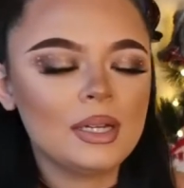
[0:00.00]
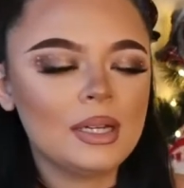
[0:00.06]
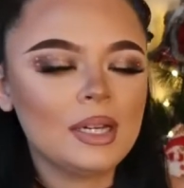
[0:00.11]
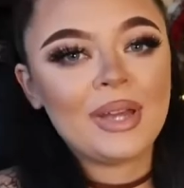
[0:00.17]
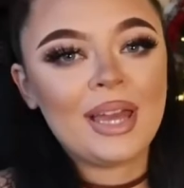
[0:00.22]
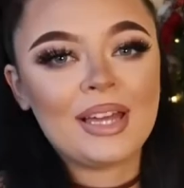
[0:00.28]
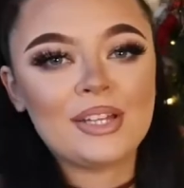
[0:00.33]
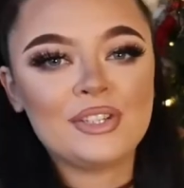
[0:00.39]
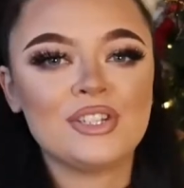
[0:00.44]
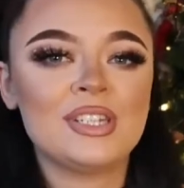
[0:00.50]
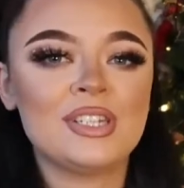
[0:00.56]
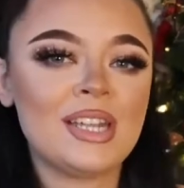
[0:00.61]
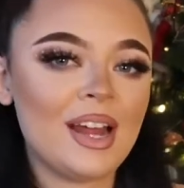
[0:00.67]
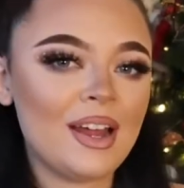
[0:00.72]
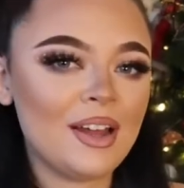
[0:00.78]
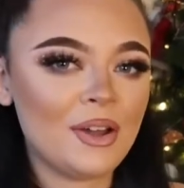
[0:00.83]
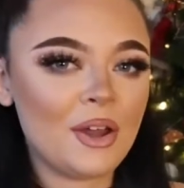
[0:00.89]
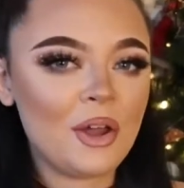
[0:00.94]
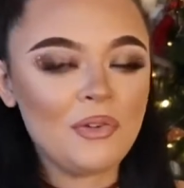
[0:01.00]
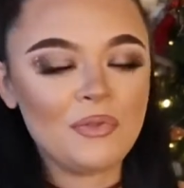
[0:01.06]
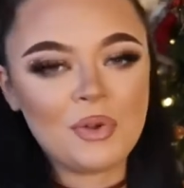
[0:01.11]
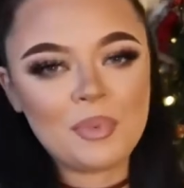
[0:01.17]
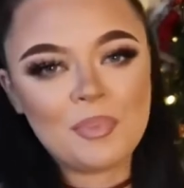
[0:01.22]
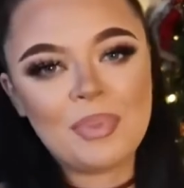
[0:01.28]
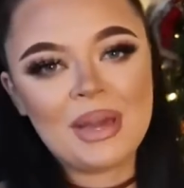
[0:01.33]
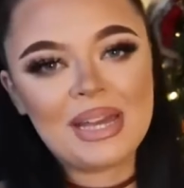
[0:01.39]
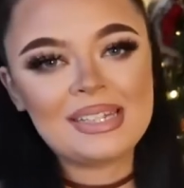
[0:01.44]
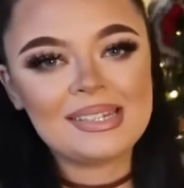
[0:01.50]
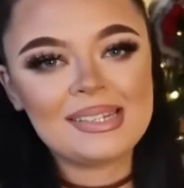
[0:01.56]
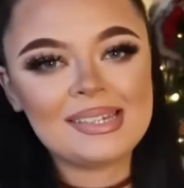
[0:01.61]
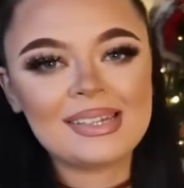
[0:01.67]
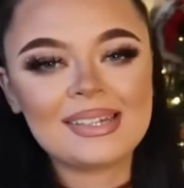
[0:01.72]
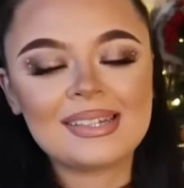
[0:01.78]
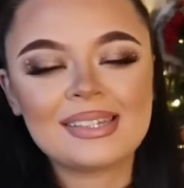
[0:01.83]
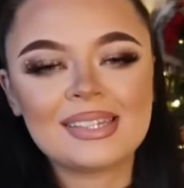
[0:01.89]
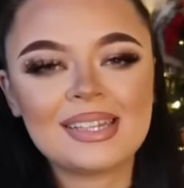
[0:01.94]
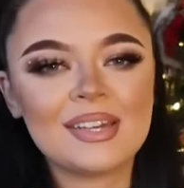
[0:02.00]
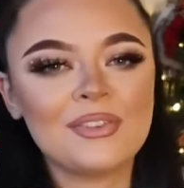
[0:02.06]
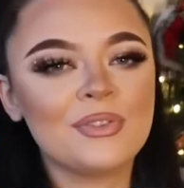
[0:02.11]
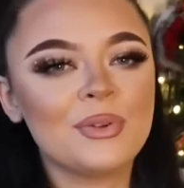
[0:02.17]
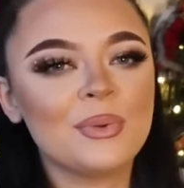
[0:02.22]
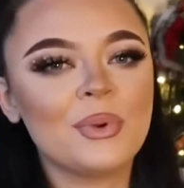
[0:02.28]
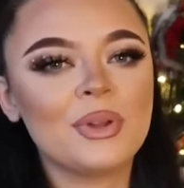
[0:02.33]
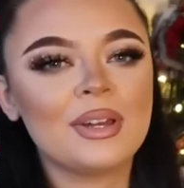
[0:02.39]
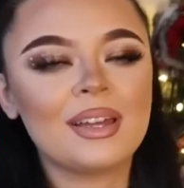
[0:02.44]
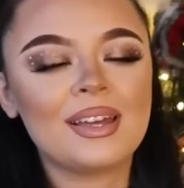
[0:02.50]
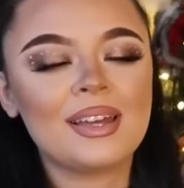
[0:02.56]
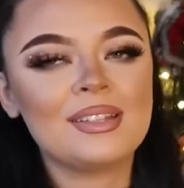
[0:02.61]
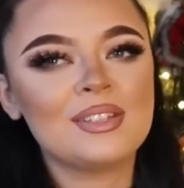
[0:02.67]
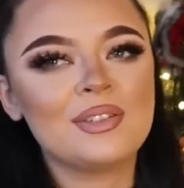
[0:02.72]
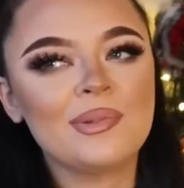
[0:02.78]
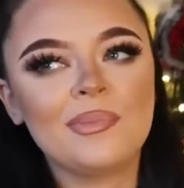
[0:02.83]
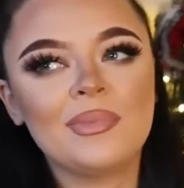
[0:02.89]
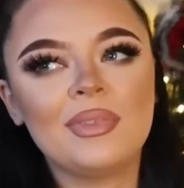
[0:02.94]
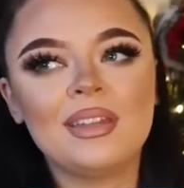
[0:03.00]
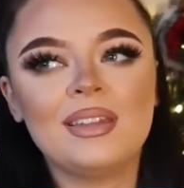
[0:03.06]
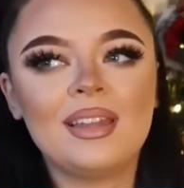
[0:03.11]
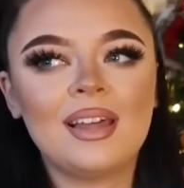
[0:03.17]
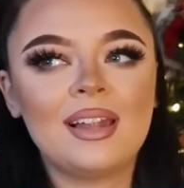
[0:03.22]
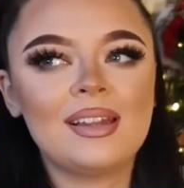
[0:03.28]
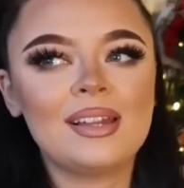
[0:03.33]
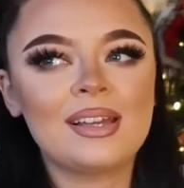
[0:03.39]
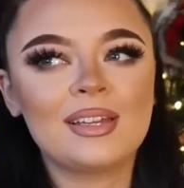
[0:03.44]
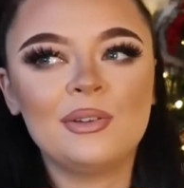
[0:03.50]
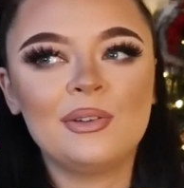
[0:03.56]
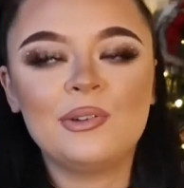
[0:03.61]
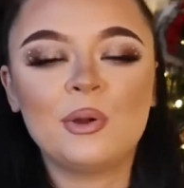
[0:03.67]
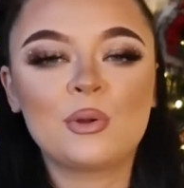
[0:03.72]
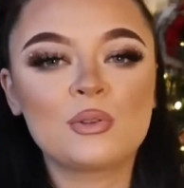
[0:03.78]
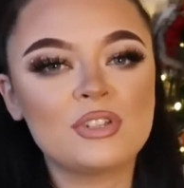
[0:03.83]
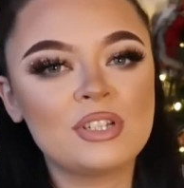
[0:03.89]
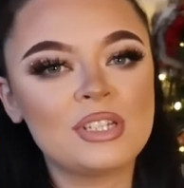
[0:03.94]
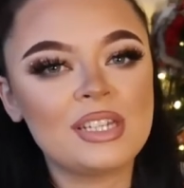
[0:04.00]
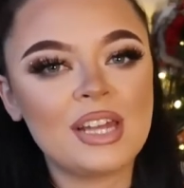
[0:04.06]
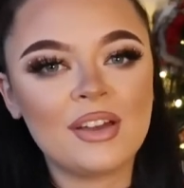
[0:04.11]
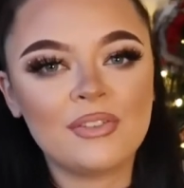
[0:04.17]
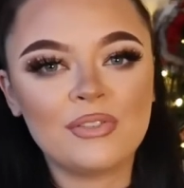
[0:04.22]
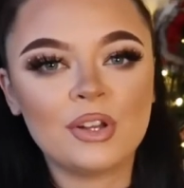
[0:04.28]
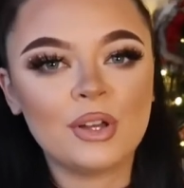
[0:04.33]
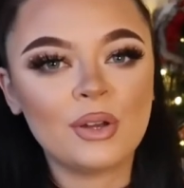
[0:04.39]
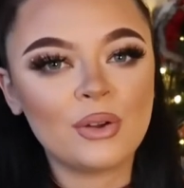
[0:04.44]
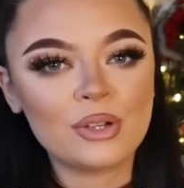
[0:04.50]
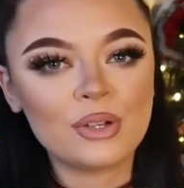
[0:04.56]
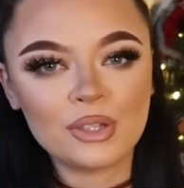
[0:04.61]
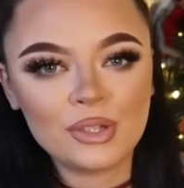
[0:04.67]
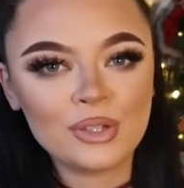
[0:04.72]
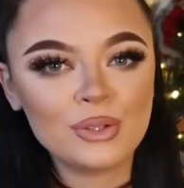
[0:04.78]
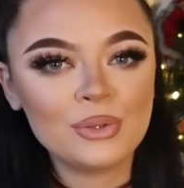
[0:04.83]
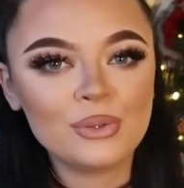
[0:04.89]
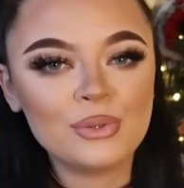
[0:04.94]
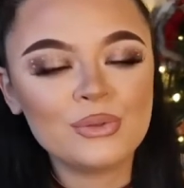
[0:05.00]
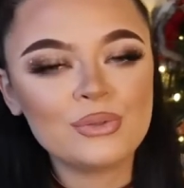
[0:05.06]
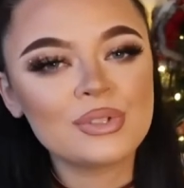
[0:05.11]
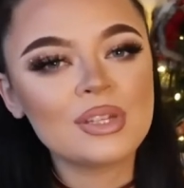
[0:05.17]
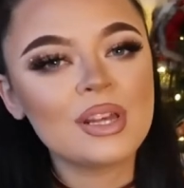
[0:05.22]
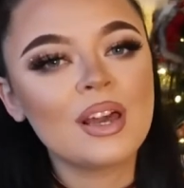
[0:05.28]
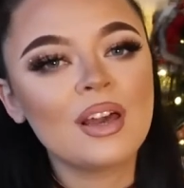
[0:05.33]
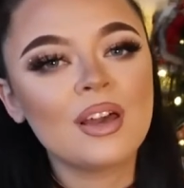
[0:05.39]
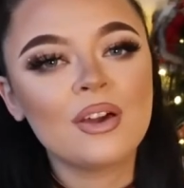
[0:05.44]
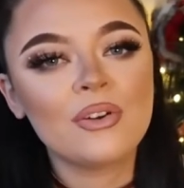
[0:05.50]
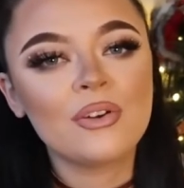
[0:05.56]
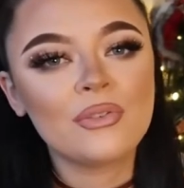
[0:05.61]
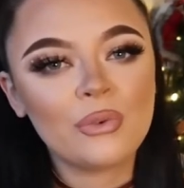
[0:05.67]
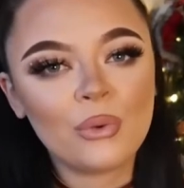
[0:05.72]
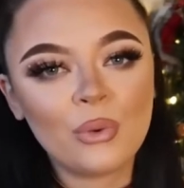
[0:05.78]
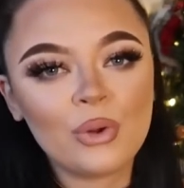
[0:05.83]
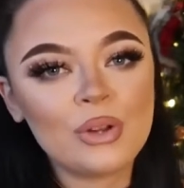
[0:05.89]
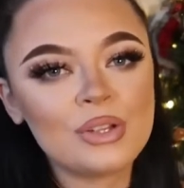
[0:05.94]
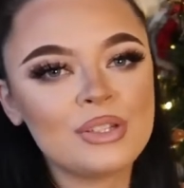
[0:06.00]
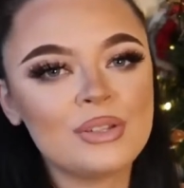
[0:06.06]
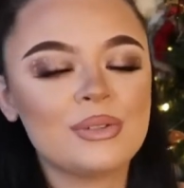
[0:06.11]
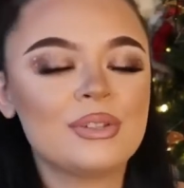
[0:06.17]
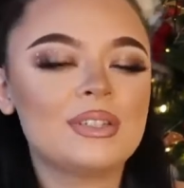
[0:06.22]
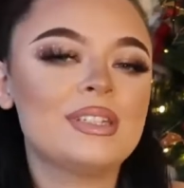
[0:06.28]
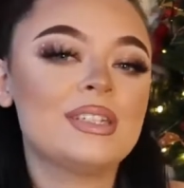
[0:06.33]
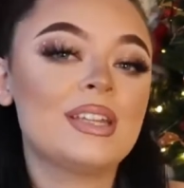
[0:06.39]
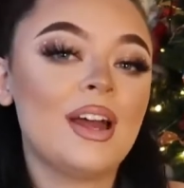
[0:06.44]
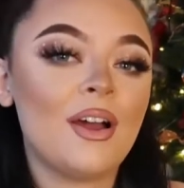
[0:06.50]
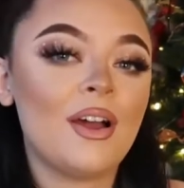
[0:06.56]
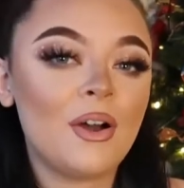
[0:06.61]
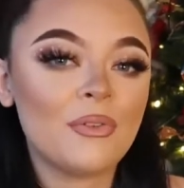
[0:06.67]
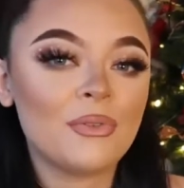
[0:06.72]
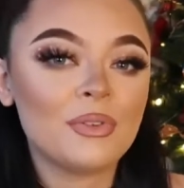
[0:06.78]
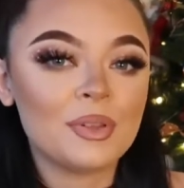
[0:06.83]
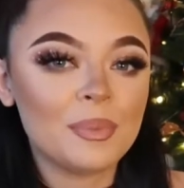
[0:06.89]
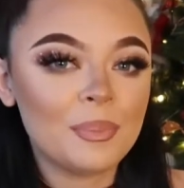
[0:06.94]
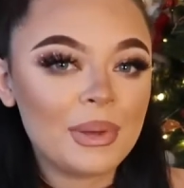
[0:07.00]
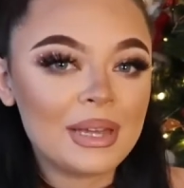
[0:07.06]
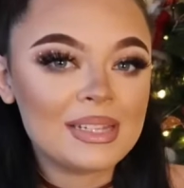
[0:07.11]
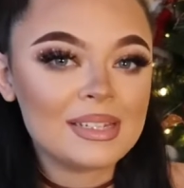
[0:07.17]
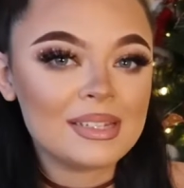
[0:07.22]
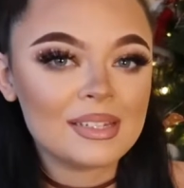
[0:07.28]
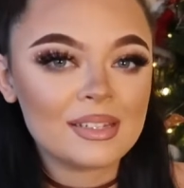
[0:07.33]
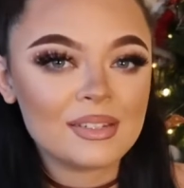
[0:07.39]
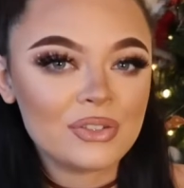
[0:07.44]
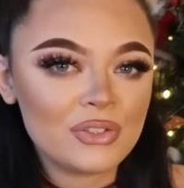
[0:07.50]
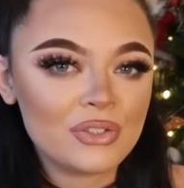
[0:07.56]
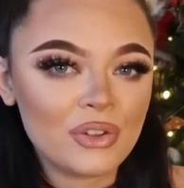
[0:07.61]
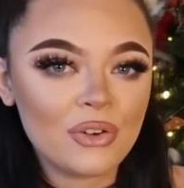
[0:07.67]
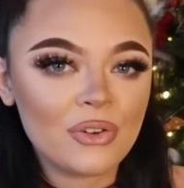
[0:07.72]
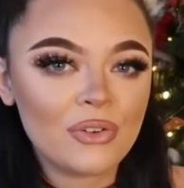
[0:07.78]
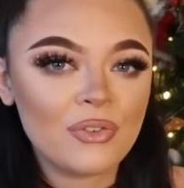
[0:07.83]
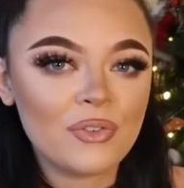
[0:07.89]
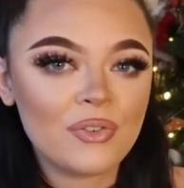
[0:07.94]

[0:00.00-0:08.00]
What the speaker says: Yeah, just starting off with basics. If you want to get something that, like, you know she's definitely going to use, of course you can start off with the basic stuff.